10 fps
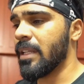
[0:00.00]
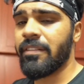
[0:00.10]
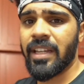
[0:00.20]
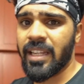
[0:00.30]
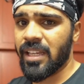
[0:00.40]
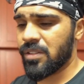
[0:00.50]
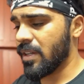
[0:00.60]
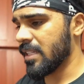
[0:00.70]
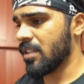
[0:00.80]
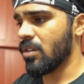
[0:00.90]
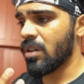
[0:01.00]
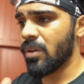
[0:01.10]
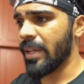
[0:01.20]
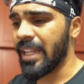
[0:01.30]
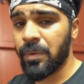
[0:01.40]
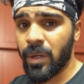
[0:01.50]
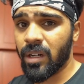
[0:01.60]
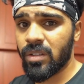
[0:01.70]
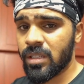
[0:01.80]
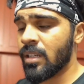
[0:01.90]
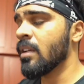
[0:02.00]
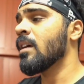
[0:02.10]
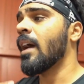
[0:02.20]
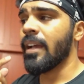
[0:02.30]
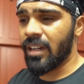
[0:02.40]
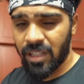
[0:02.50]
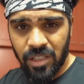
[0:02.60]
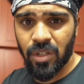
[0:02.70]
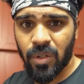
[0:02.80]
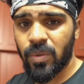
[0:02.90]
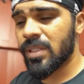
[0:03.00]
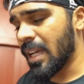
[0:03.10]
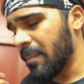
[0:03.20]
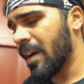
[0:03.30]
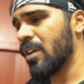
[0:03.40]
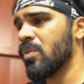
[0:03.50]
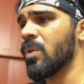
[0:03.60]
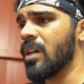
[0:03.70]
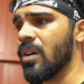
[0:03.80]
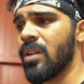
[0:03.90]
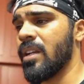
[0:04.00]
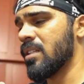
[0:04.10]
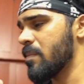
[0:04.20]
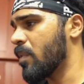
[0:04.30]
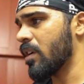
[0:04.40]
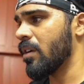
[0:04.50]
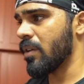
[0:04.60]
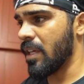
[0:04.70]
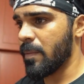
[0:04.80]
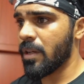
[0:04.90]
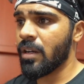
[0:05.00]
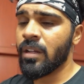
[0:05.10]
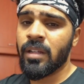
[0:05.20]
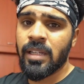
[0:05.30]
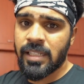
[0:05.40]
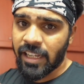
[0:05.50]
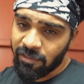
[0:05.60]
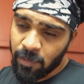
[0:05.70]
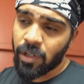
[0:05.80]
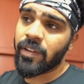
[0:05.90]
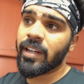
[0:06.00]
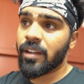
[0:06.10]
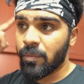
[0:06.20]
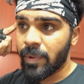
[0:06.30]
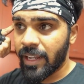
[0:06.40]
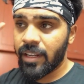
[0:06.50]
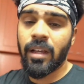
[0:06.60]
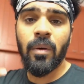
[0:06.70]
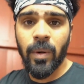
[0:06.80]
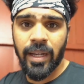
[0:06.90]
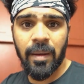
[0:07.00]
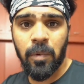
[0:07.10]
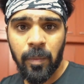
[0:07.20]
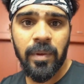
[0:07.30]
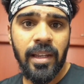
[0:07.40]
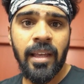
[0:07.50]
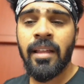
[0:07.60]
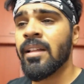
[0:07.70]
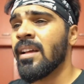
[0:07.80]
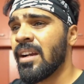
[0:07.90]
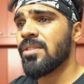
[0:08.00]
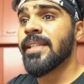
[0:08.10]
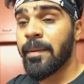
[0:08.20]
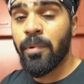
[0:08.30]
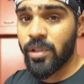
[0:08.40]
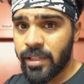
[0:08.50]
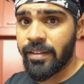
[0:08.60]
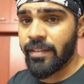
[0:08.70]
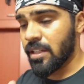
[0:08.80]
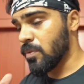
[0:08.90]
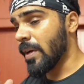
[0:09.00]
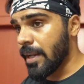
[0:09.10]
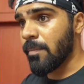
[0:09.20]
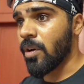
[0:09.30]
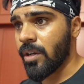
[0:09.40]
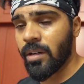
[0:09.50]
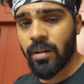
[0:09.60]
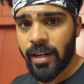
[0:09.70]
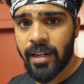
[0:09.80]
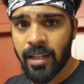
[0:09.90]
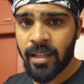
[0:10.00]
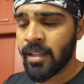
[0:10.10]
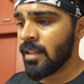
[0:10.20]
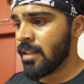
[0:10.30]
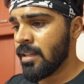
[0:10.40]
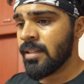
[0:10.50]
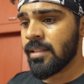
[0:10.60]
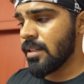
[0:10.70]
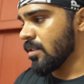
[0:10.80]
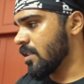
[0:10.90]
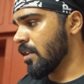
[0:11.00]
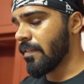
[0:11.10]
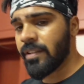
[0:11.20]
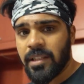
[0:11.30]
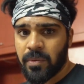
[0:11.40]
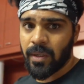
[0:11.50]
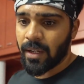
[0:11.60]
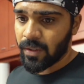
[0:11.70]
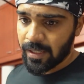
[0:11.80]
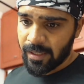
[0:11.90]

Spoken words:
the way, in case you guys are not doing any workouts, I urge you to do some kind of workout. It is important to keep yourself motivated, your brain working properly, and to stay positive. It is very important. Alright, so see you after this workout.